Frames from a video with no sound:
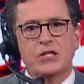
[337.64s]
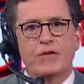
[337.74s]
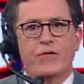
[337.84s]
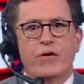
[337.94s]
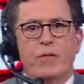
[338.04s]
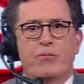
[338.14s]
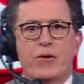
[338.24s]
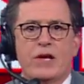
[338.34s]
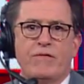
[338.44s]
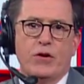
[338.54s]
it for the
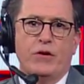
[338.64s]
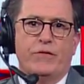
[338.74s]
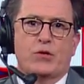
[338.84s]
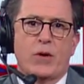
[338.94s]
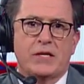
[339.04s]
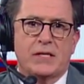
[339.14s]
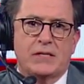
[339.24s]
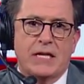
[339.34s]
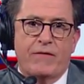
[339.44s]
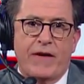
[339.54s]
preview of the
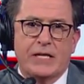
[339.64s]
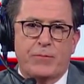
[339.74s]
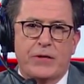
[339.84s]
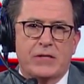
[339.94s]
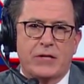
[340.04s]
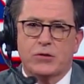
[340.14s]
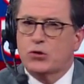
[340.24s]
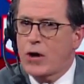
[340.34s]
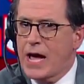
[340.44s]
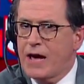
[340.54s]
2016 vice presidential
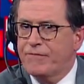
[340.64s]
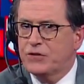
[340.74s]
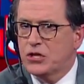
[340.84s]
draft.